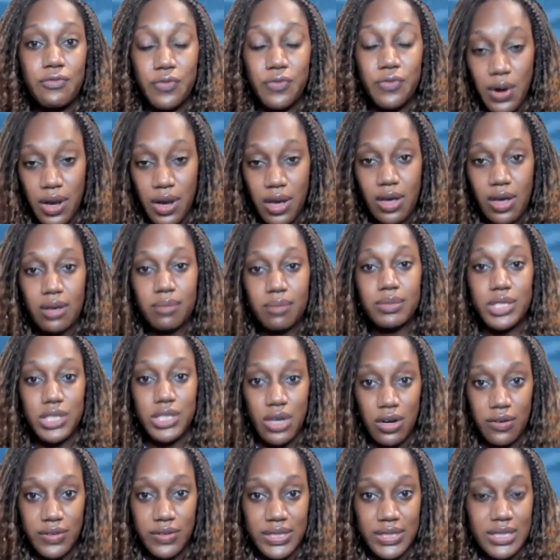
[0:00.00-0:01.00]
from
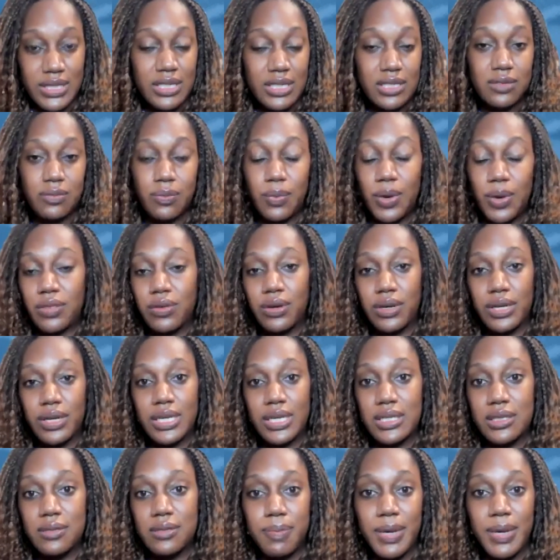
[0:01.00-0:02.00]
services, whether
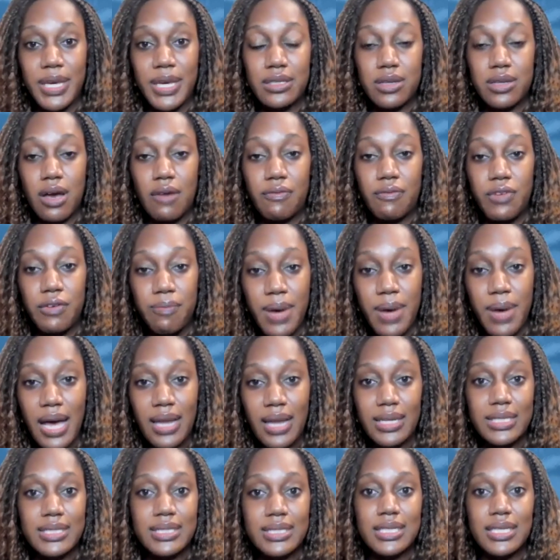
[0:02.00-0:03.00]
it's based off of
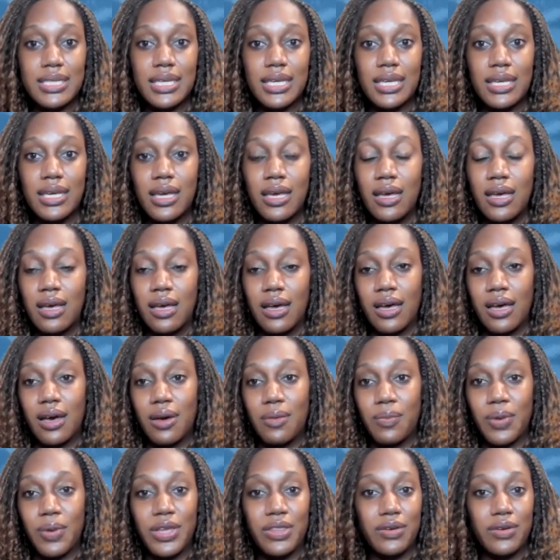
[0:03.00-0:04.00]
policy,
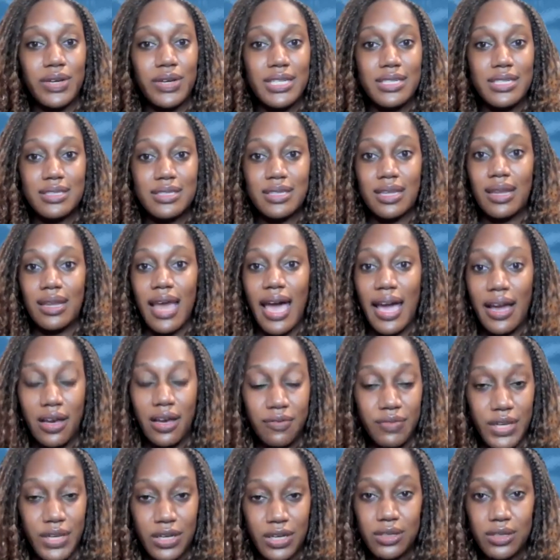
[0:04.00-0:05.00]
whether it's the lack
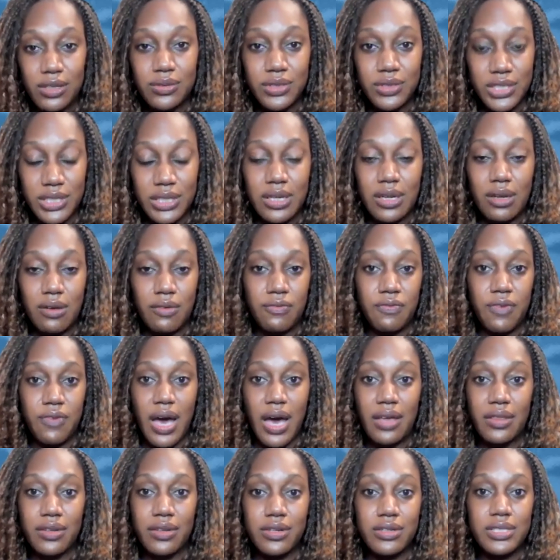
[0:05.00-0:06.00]
of inclusion of
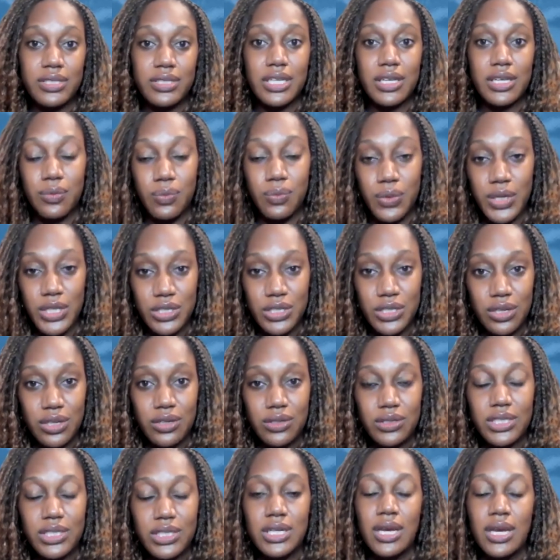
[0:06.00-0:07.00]
fathers in
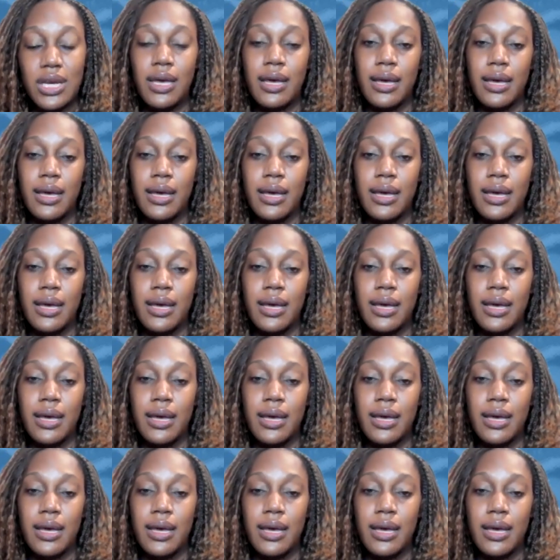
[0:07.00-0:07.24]
research.